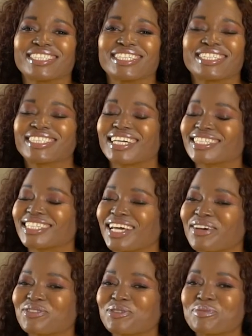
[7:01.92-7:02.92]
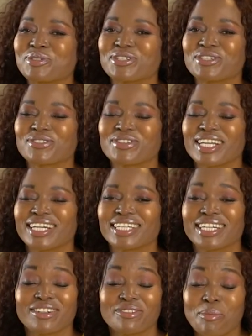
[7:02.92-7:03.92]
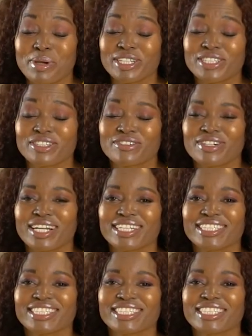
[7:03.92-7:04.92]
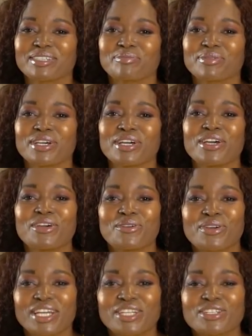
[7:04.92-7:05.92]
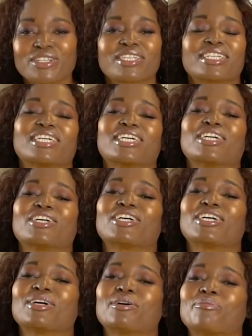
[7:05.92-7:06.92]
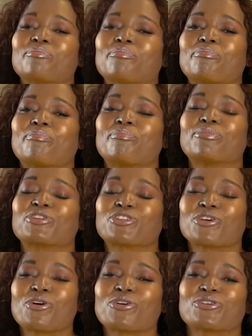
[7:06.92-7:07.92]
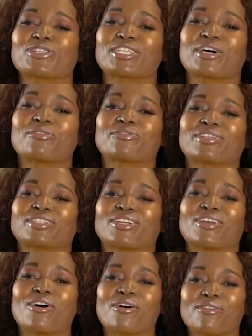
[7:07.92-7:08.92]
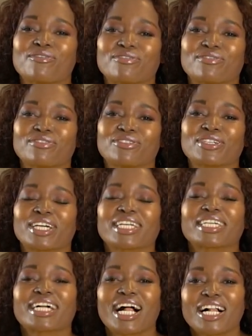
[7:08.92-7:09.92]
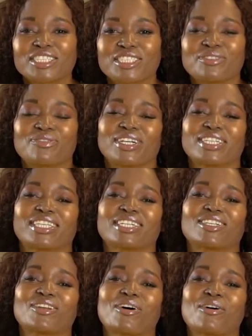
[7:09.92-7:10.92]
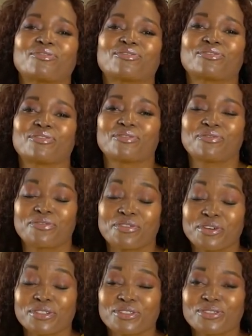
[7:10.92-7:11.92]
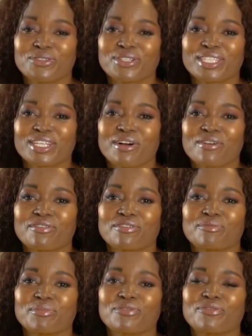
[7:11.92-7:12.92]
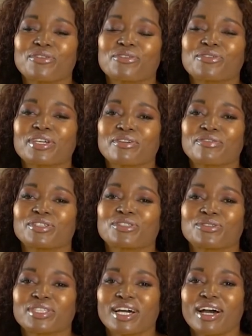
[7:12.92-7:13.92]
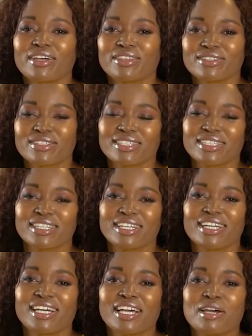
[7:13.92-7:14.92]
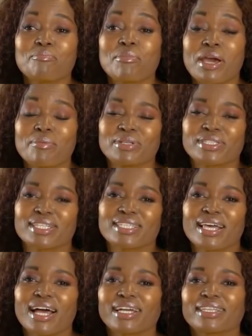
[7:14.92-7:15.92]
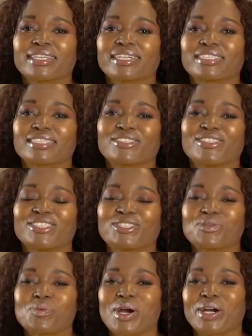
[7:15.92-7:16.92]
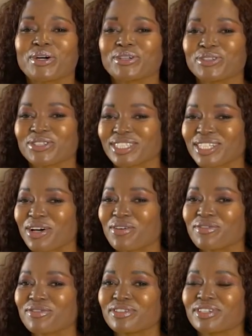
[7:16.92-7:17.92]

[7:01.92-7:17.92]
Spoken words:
It doesn't have to be just romantic relationship. You can show yourself that love. You can cultivate that love first yourself before you give it to the others. Maybe it's a sign that you need to work on yourself